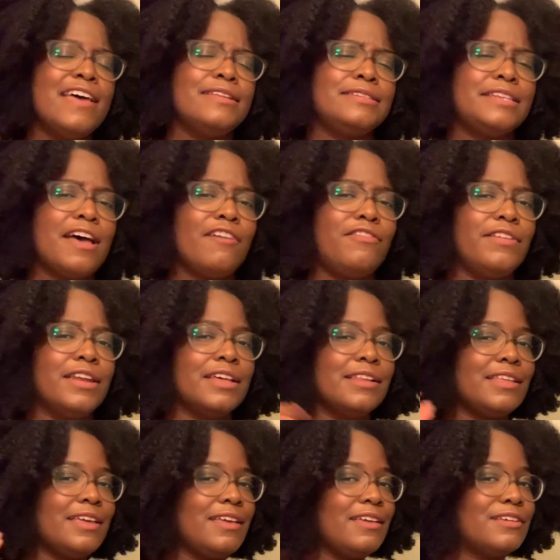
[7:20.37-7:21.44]
and
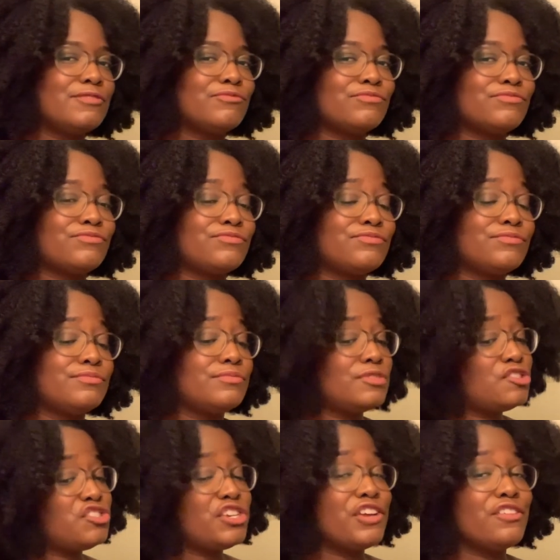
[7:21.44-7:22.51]
definitely
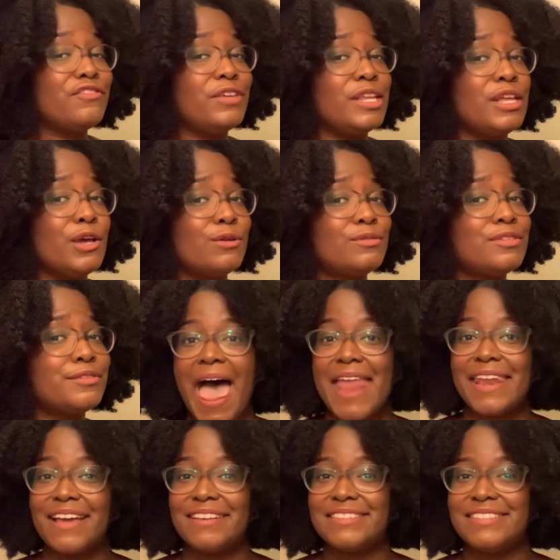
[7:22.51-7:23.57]
share the videos.
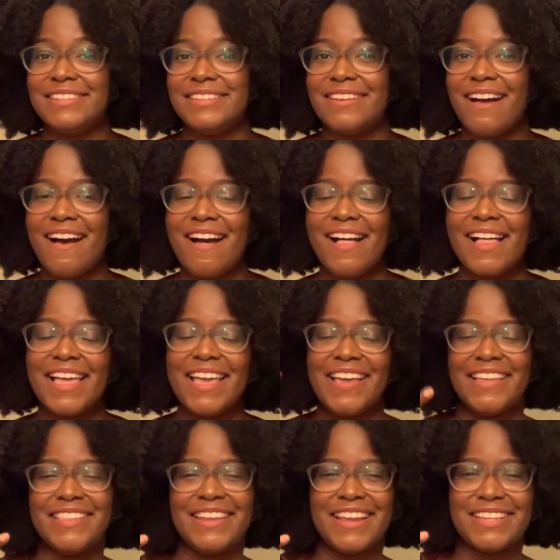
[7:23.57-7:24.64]
And I'll see y'all
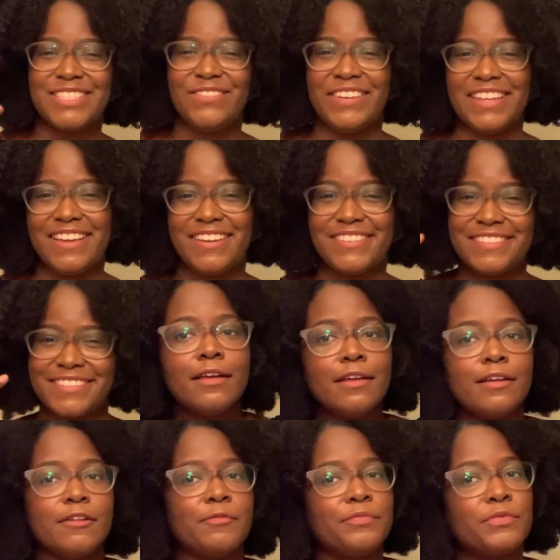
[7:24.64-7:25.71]
in the next video.
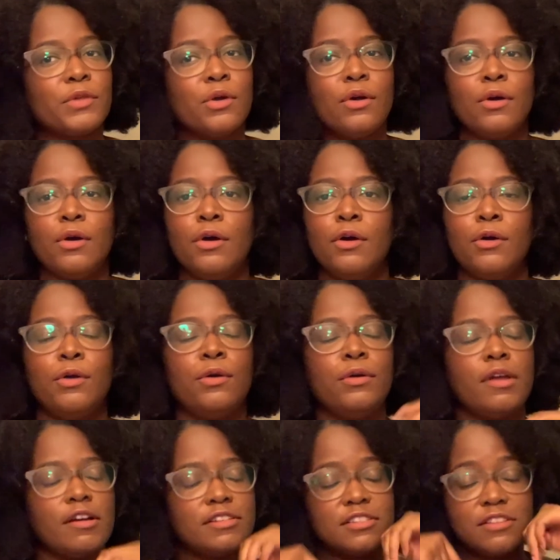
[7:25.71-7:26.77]
Ooh,
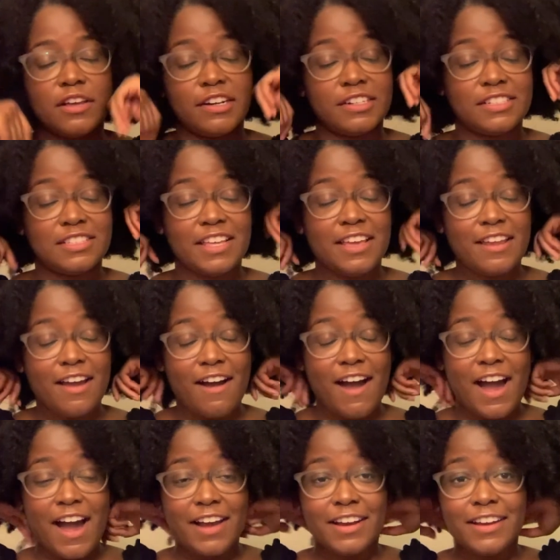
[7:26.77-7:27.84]
y'all just don't understand how
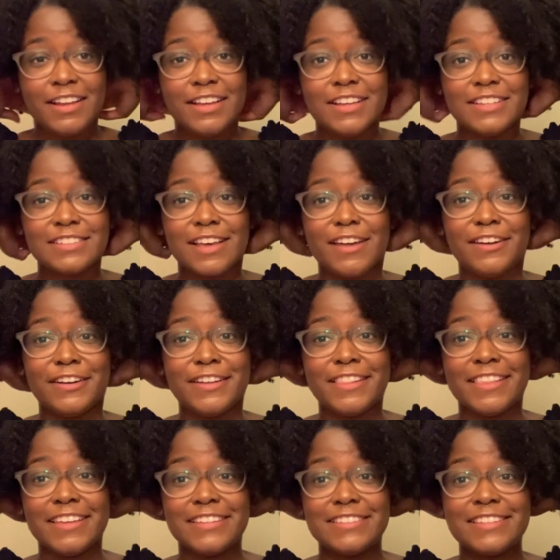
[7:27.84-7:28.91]
hot it is under
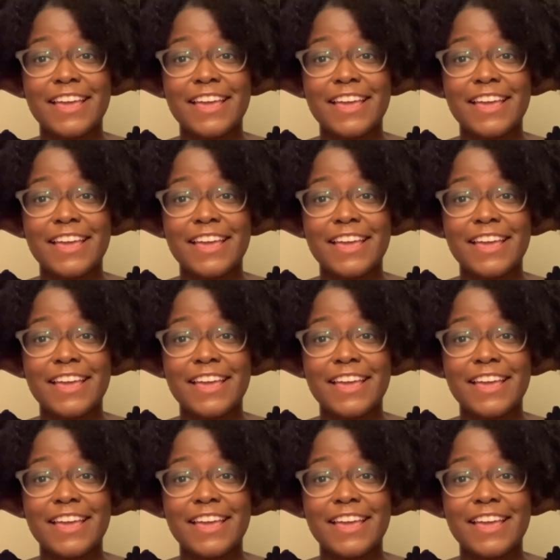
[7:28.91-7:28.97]
this